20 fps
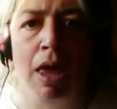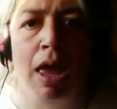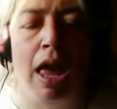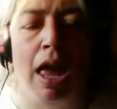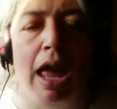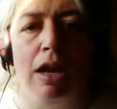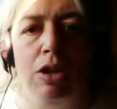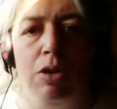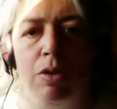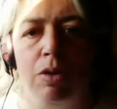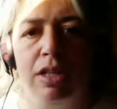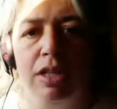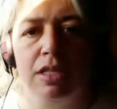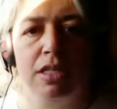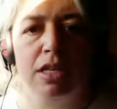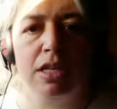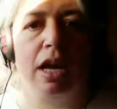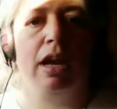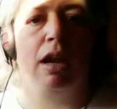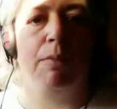And you can
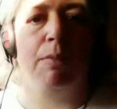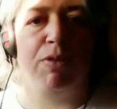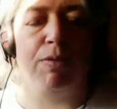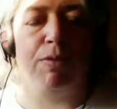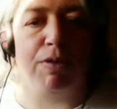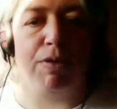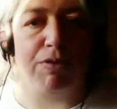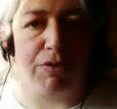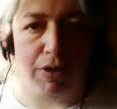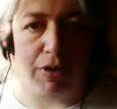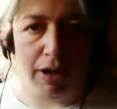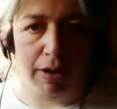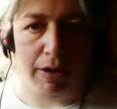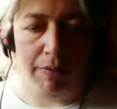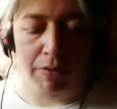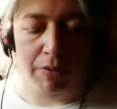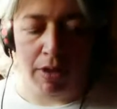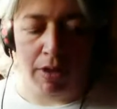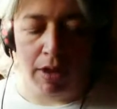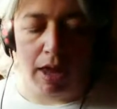sign up for it for
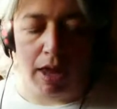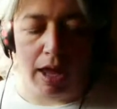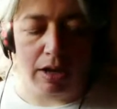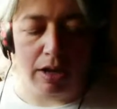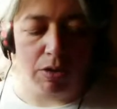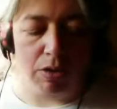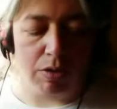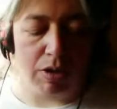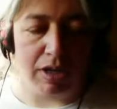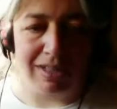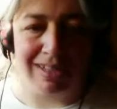free, and you can